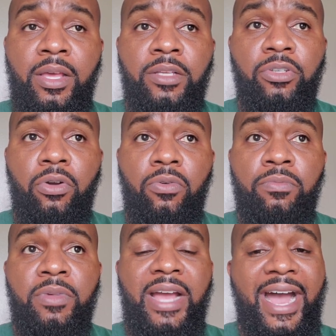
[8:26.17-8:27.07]

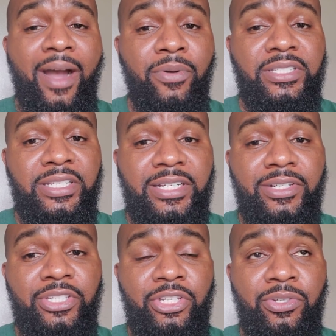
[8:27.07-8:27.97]
So I would
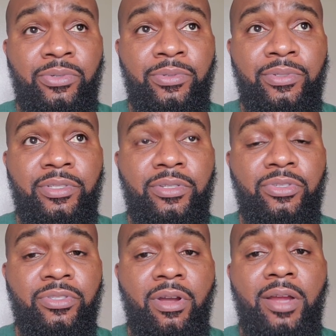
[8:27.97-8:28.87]
tell you to
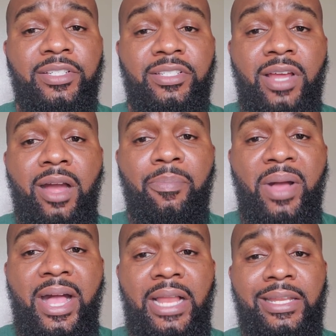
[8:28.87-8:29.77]
start
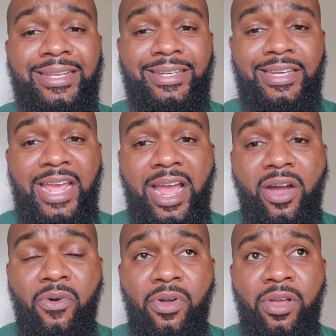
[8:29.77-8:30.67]
stockpiling
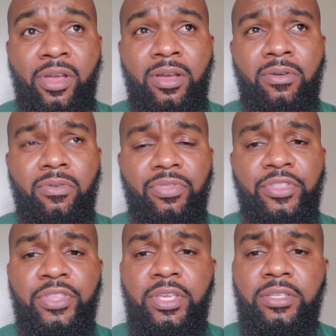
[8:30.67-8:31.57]
now on the
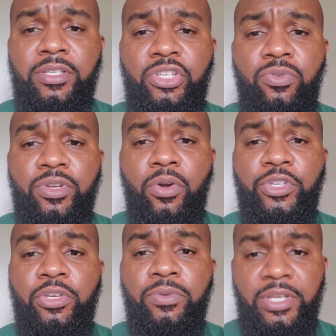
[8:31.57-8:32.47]
things that you know
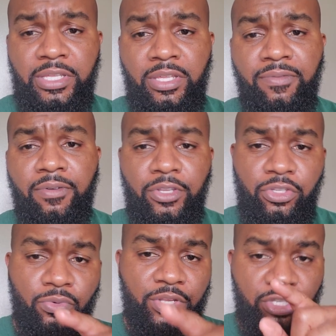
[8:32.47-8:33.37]
you need for
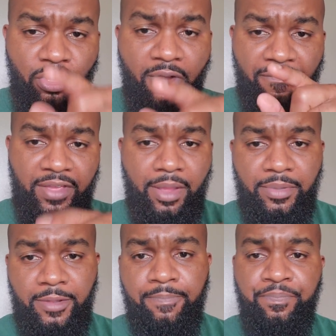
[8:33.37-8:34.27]
you and your
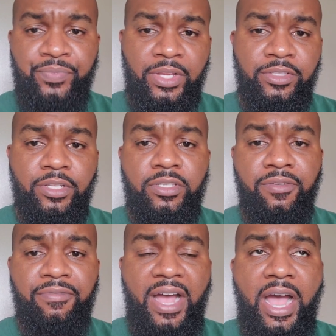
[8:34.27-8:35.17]
family to
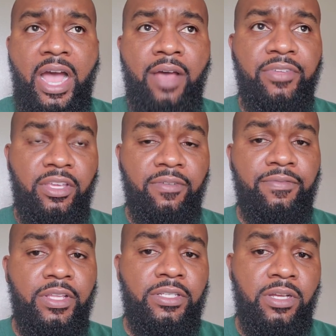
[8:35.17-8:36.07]
survive if
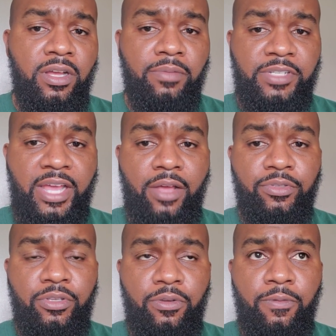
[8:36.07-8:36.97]
this comes down
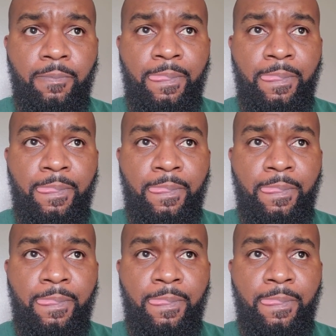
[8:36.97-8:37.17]
to